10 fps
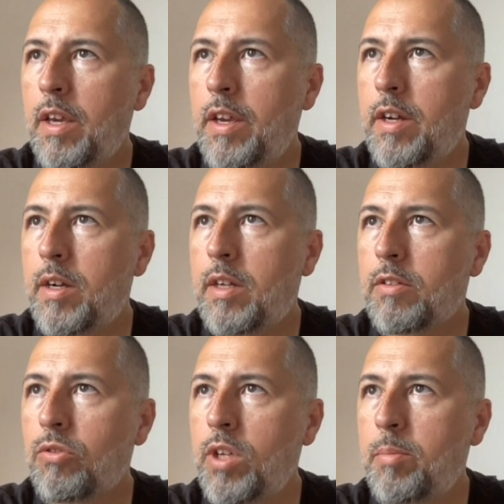here
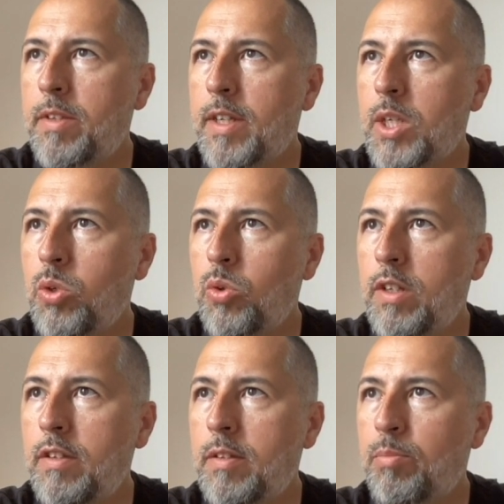scripts and
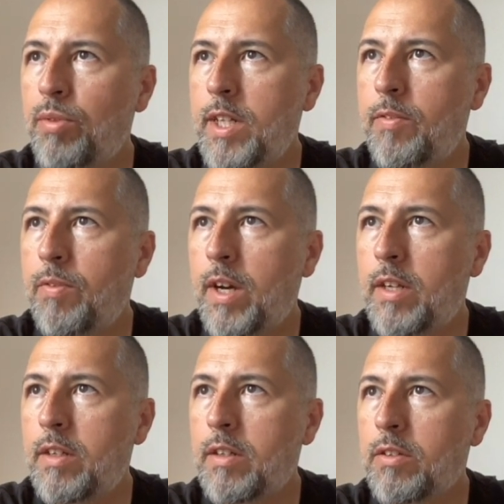cookies,
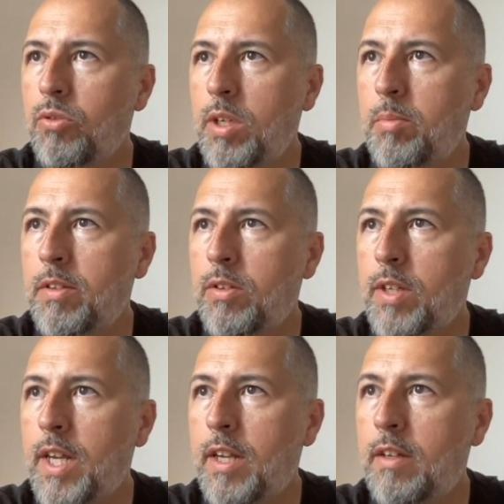predefined scripts,
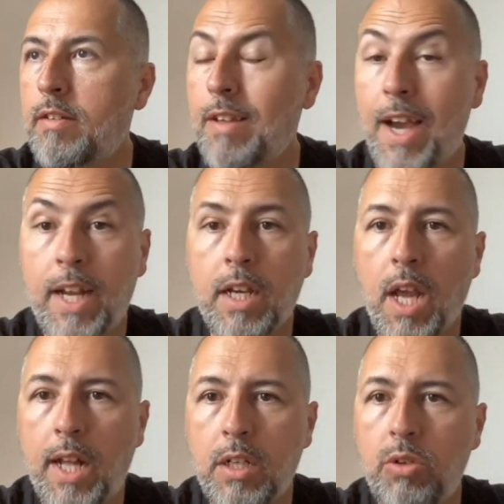you can assign a
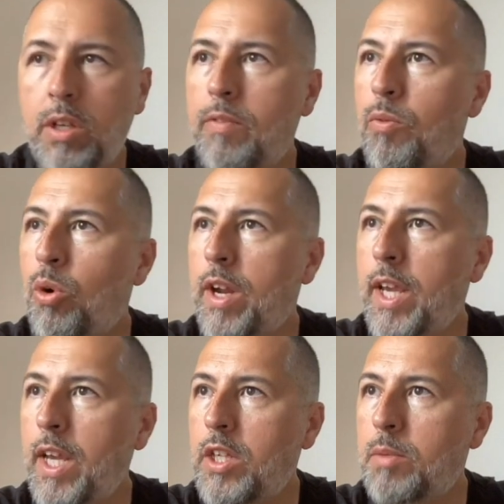category for
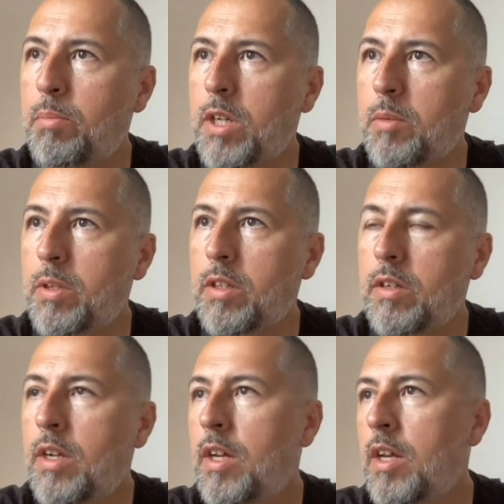each
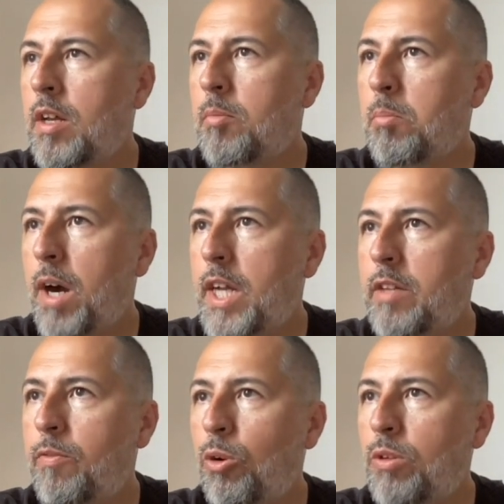parameter.
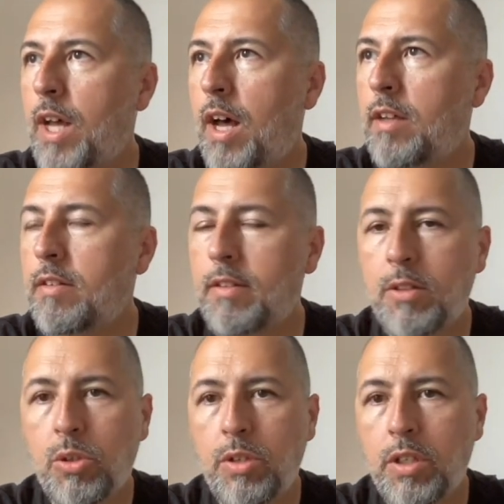By default, ad
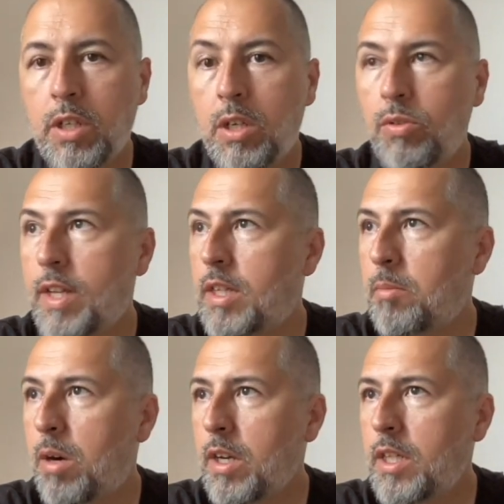storage goes
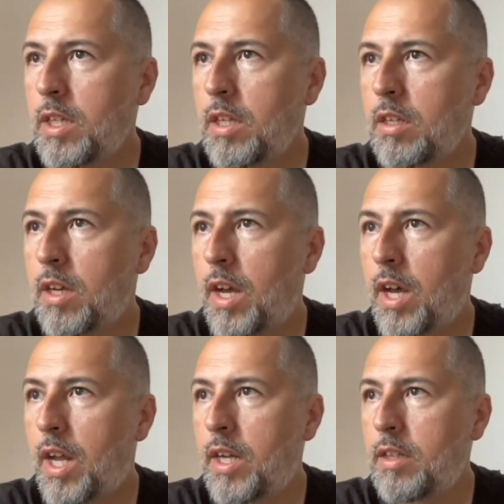under marketing,
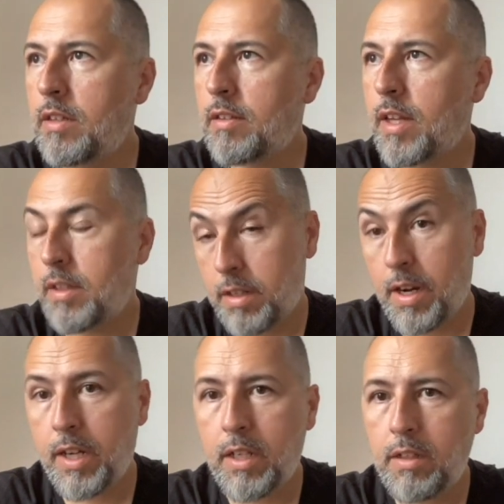analytics
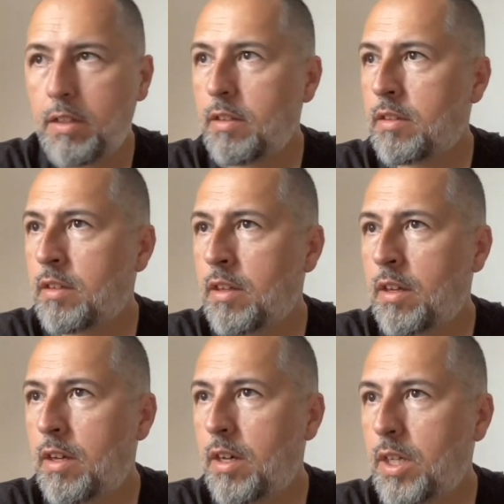under analytics,
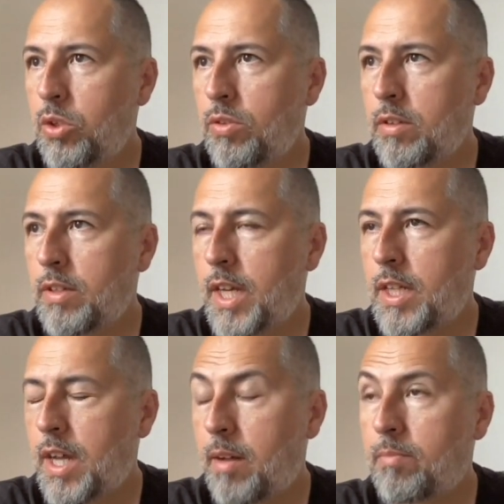uh, user
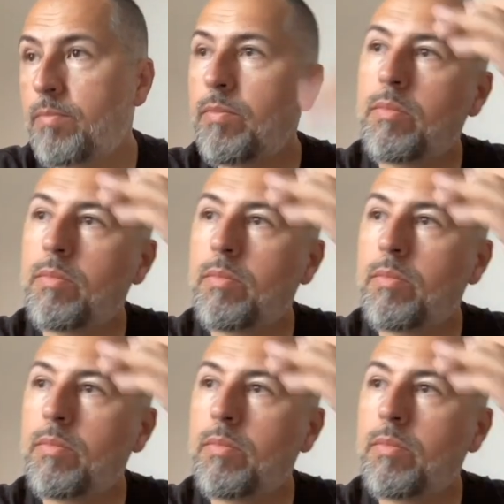data